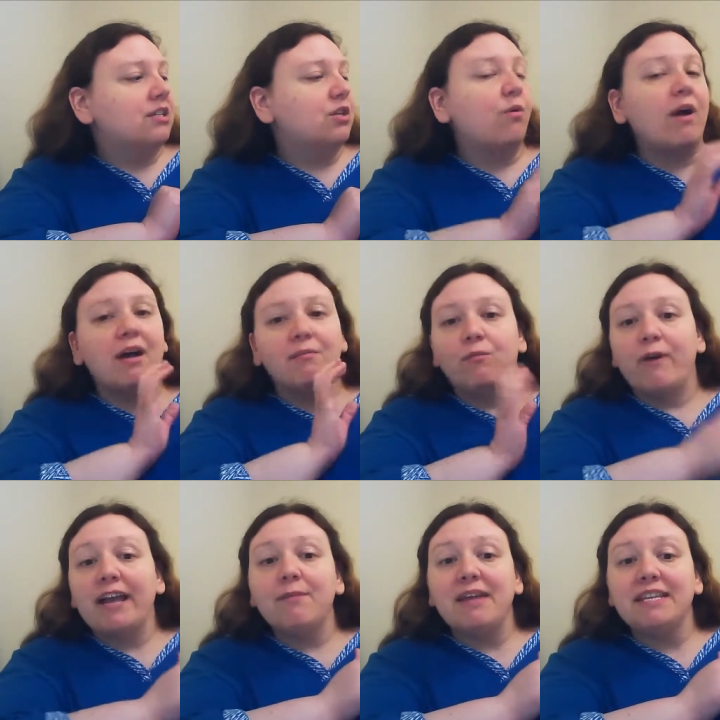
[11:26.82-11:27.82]
So um,
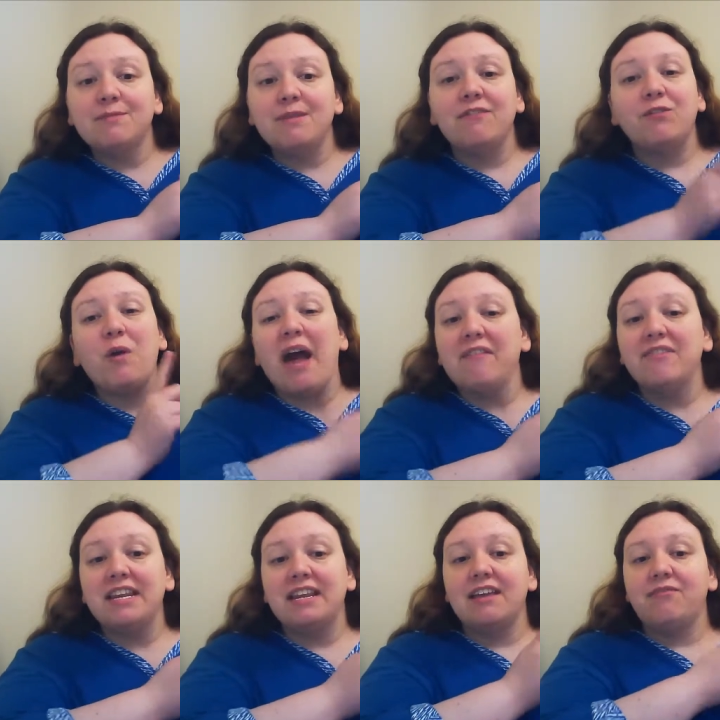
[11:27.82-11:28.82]
recommend me if you
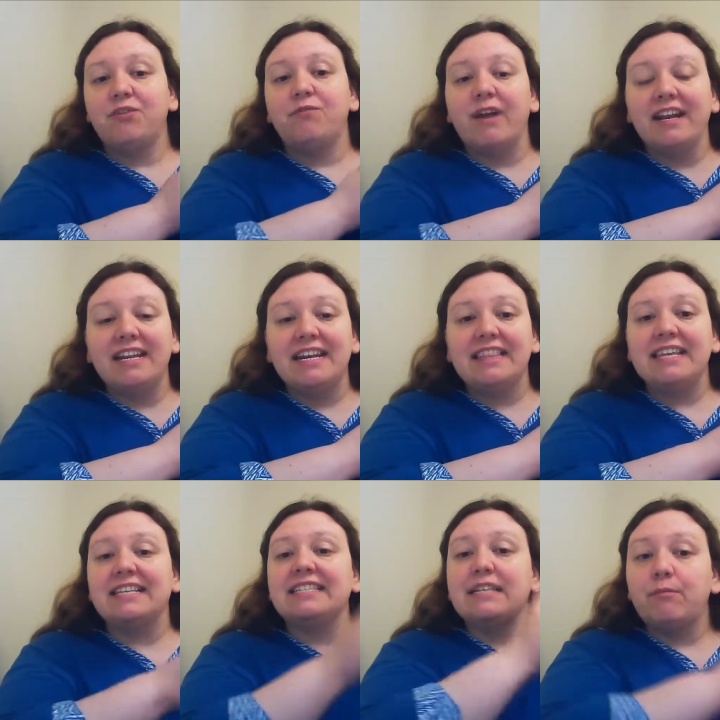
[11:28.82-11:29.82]
have any, if you've read
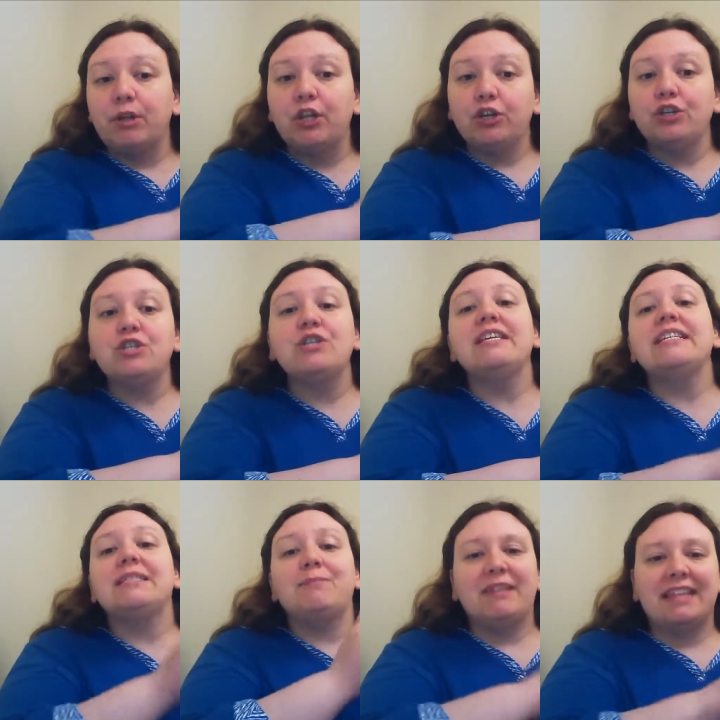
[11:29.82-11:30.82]
anything similar to
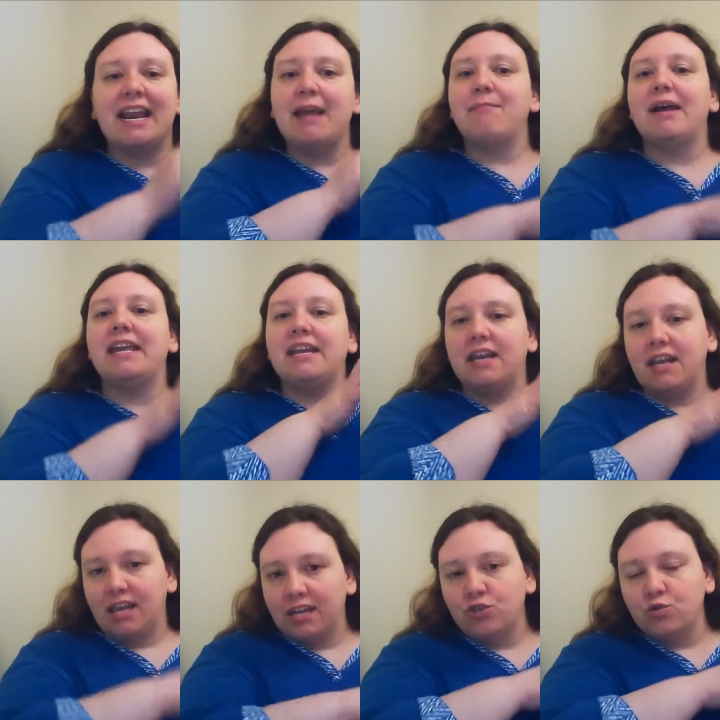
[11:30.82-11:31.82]
this, but that I might
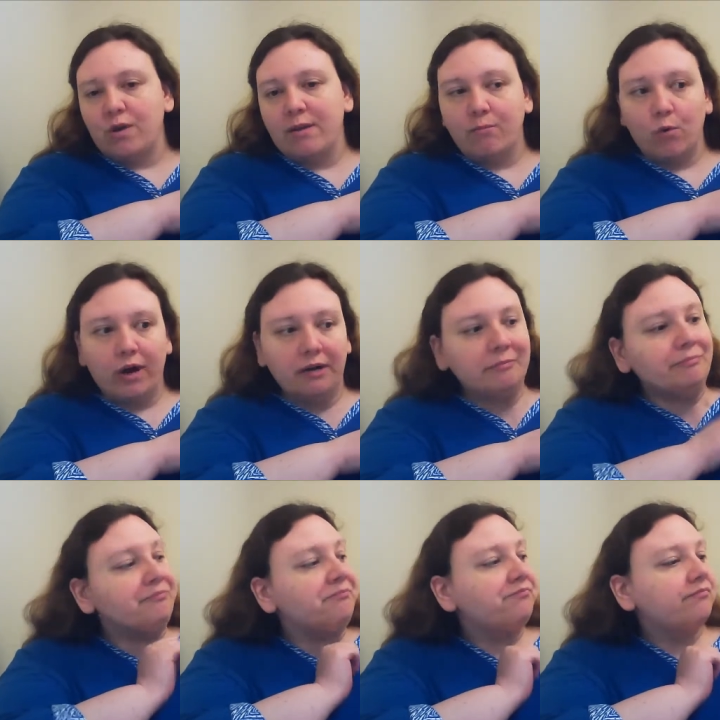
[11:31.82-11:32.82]
enjoy more.
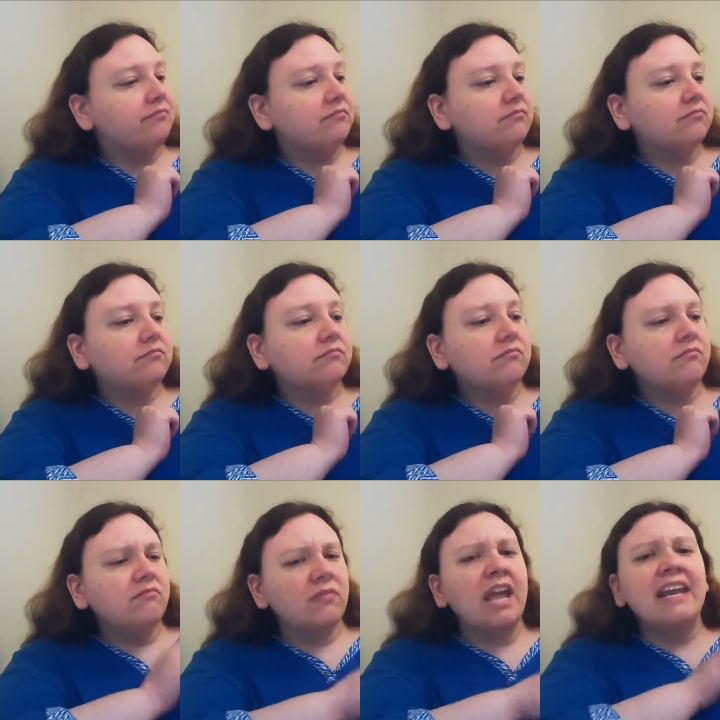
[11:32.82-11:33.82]

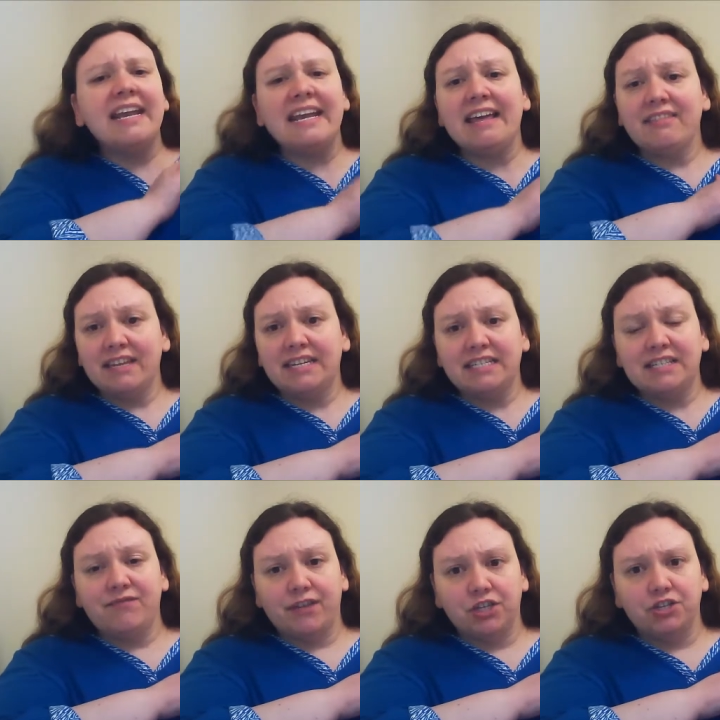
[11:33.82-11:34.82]
And again, that
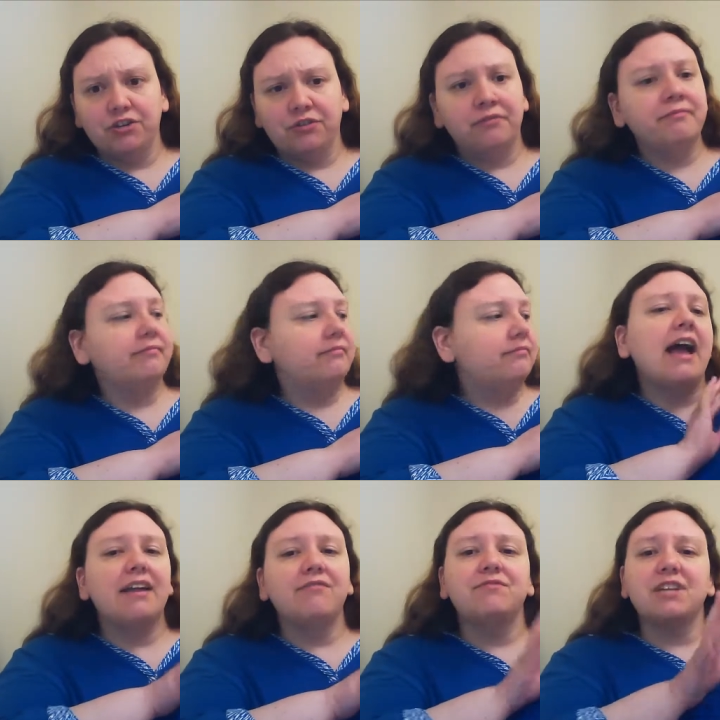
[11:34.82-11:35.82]
is fictional.
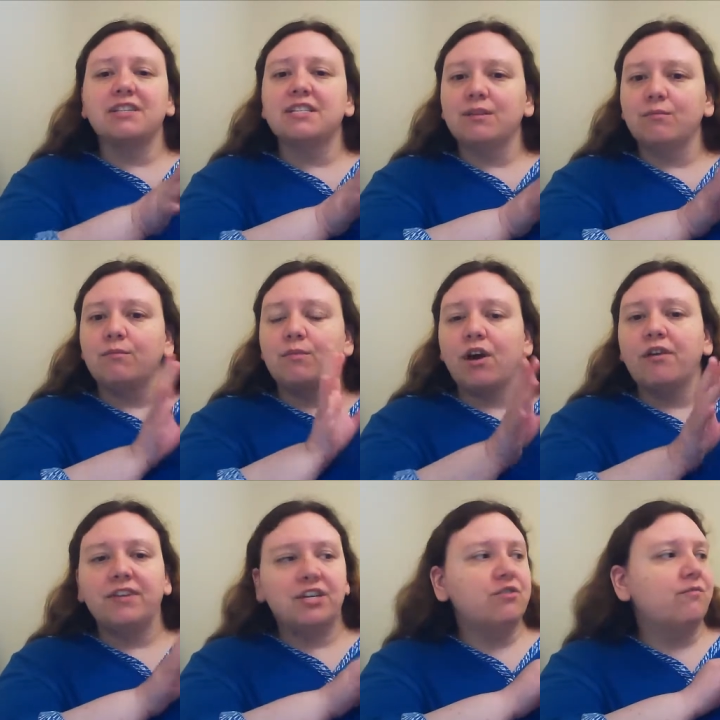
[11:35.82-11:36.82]
I have done some
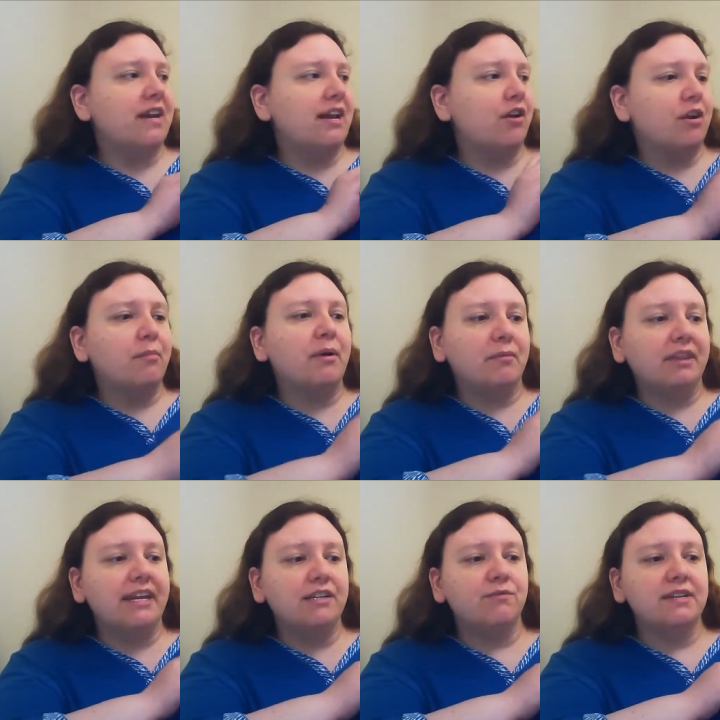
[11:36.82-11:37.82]
nonfiction reading on it, but
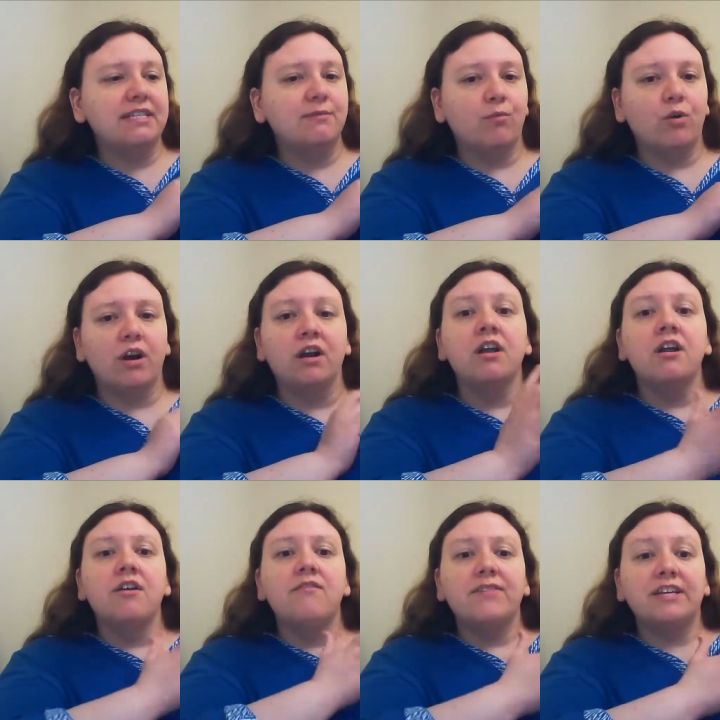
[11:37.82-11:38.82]
would like to read some more
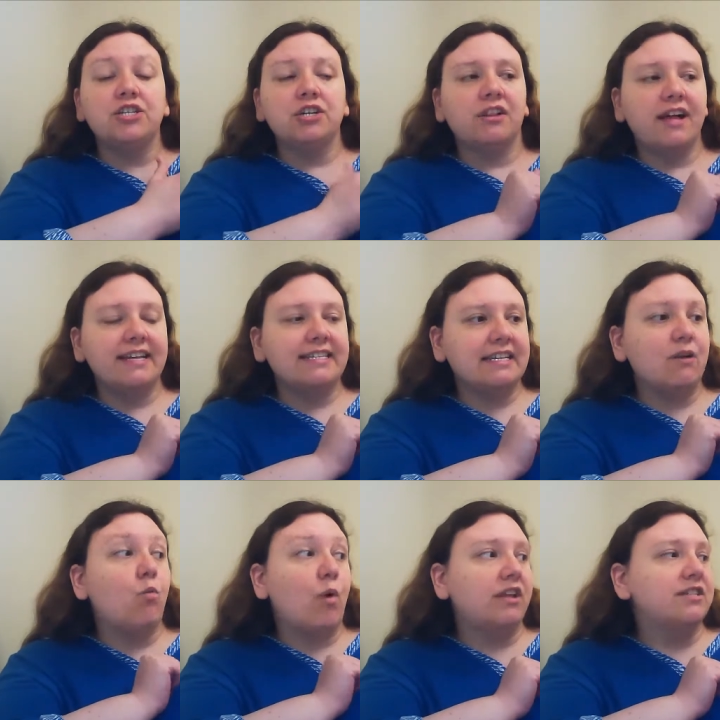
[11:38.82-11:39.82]
fictionalized,
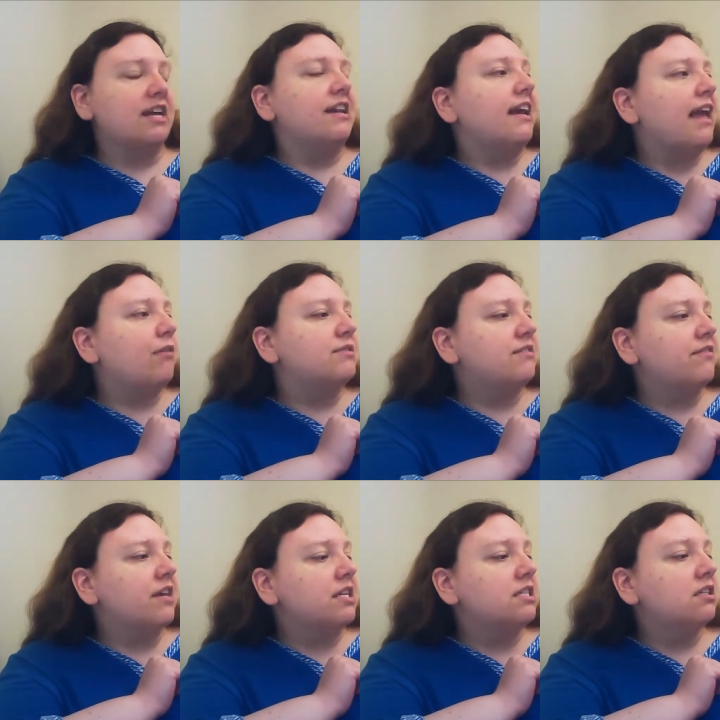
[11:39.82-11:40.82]
well done accounts
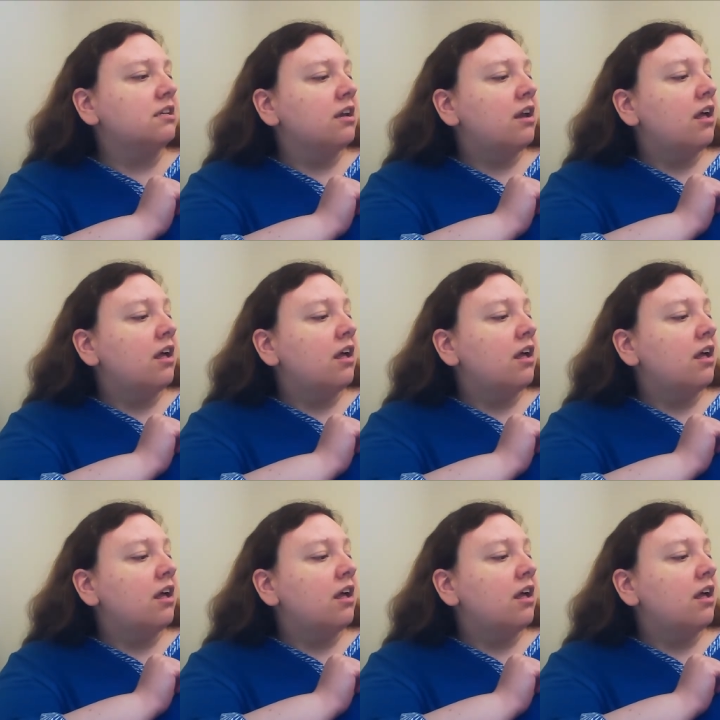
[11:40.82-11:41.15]
of this.